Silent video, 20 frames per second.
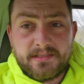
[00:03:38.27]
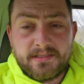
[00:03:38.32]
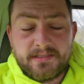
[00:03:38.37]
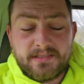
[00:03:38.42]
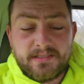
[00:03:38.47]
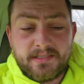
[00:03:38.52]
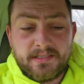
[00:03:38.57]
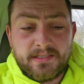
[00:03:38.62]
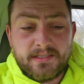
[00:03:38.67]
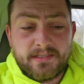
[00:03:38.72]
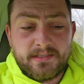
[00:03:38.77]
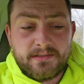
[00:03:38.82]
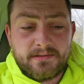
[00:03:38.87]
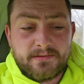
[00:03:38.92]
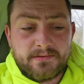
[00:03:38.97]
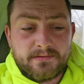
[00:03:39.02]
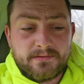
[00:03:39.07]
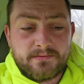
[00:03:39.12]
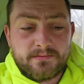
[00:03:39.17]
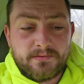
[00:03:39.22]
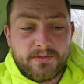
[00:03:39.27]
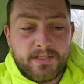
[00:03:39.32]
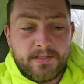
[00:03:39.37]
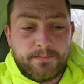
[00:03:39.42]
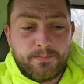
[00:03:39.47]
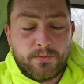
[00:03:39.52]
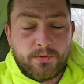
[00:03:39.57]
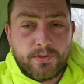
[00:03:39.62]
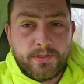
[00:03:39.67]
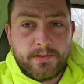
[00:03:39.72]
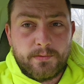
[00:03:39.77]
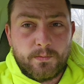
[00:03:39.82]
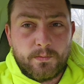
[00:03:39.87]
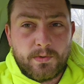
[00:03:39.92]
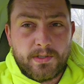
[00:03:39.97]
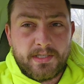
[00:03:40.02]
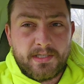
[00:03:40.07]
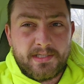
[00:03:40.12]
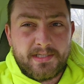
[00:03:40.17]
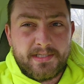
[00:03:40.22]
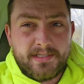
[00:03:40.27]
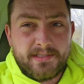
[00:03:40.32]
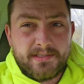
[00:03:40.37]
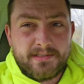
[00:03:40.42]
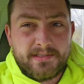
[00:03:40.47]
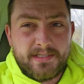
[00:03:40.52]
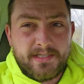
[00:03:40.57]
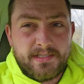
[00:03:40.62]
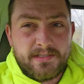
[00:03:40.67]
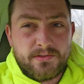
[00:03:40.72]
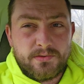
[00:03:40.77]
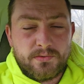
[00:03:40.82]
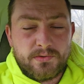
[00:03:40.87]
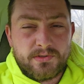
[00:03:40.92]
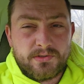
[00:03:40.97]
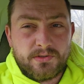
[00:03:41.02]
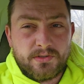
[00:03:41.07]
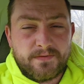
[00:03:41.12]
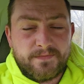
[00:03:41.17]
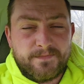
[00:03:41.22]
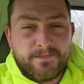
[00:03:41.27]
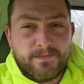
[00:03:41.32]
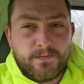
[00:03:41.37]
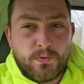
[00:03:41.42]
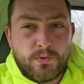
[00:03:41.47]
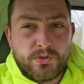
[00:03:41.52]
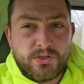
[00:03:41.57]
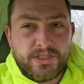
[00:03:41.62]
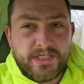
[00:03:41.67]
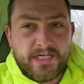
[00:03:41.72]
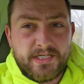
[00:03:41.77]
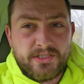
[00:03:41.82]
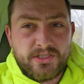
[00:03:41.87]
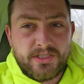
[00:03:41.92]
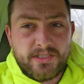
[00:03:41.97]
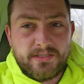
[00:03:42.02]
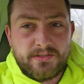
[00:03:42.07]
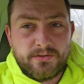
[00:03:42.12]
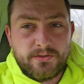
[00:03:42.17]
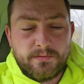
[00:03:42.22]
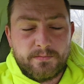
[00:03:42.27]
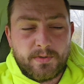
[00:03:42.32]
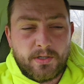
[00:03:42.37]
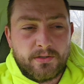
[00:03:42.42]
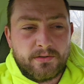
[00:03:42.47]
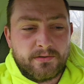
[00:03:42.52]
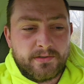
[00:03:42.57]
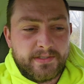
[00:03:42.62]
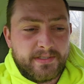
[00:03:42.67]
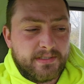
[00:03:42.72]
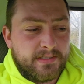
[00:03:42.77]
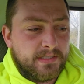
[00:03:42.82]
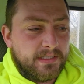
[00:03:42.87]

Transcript: It's a 3.1 litre diesel. It's got a 4J G2 motor in it,